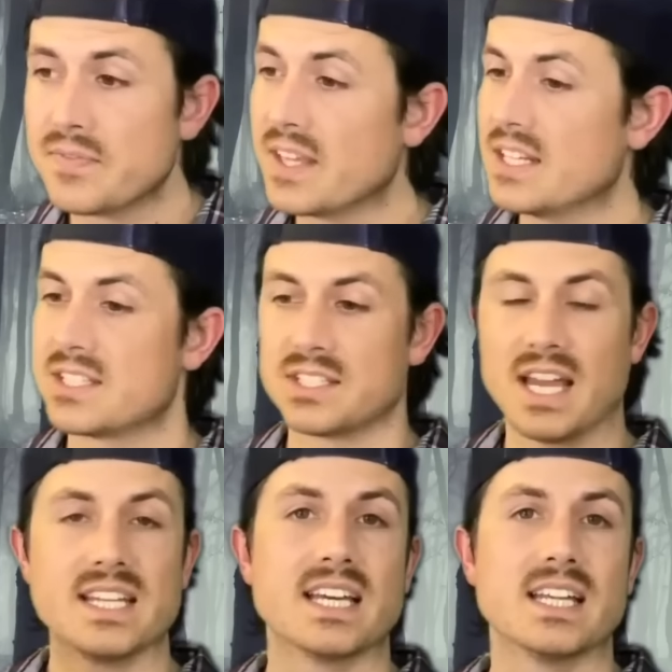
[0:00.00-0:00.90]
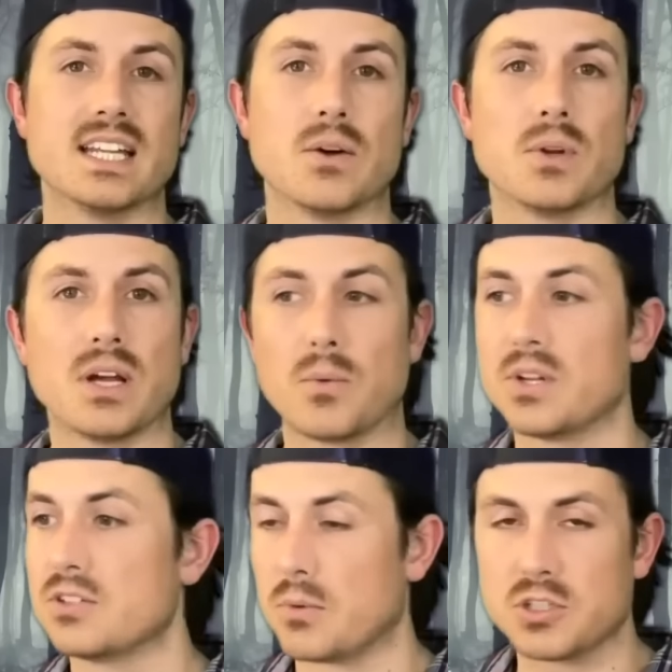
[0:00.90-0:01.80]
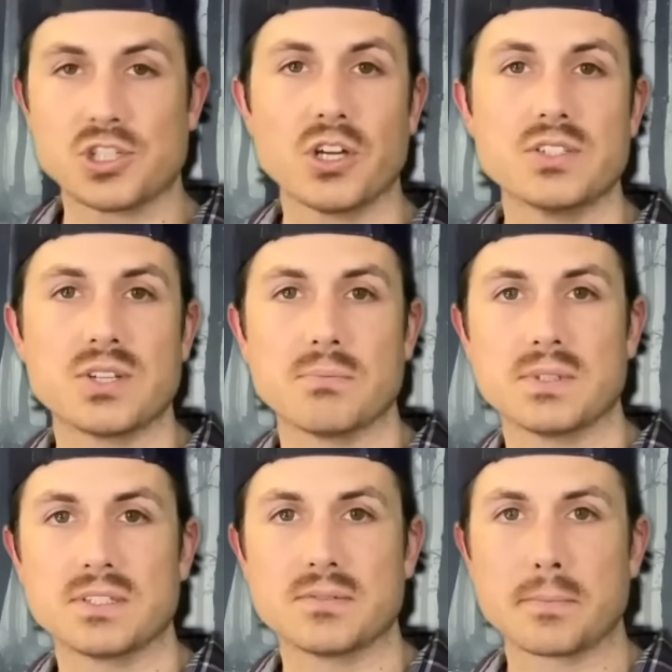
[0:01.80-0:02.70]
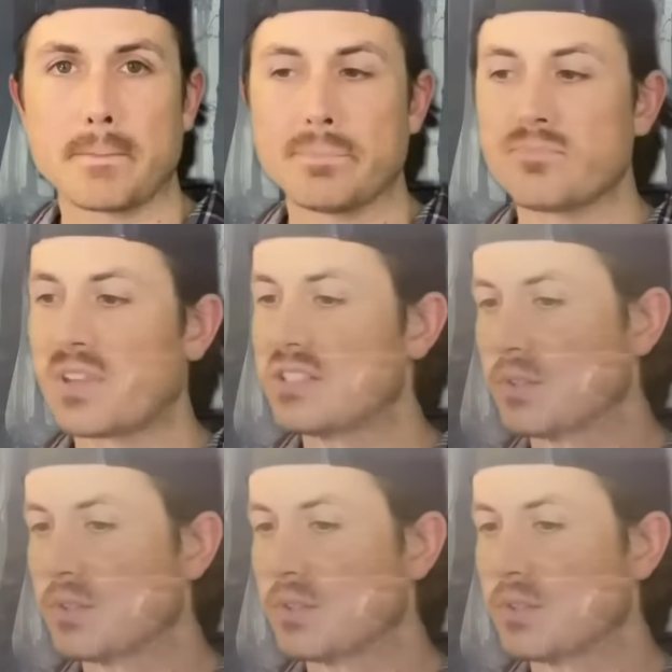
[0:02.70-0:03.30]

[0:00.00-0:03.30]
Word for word: and he says, hey, get in, I wanna, I wanna, I wanna show you something. And so